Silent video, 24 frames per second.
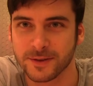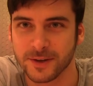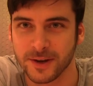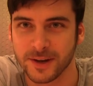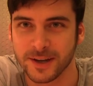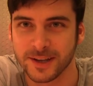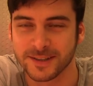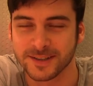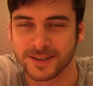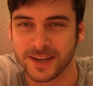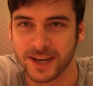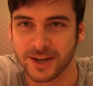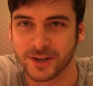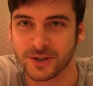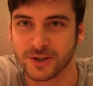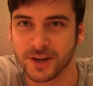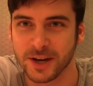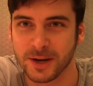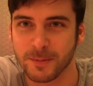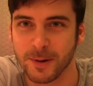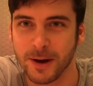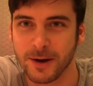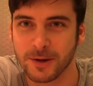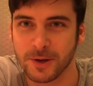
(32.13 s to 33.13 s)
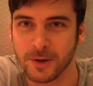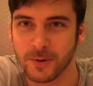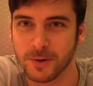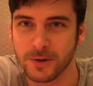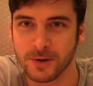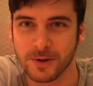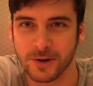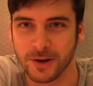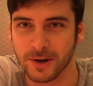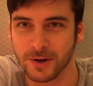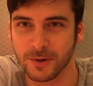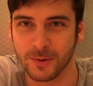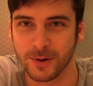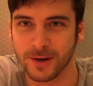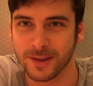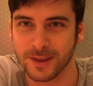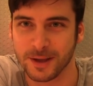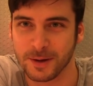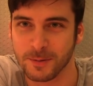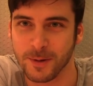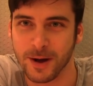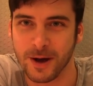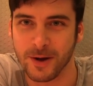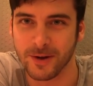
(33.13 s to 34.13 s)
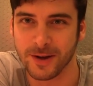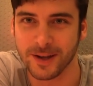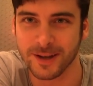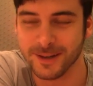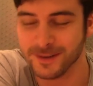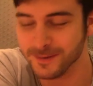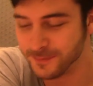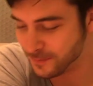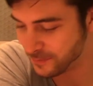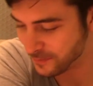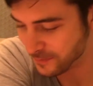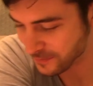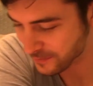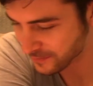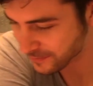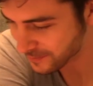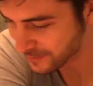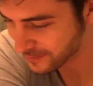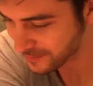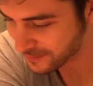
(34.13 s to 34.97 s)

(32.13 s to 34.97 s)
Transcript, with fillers: so I can text shit about you, and you can't do anything about I it. I know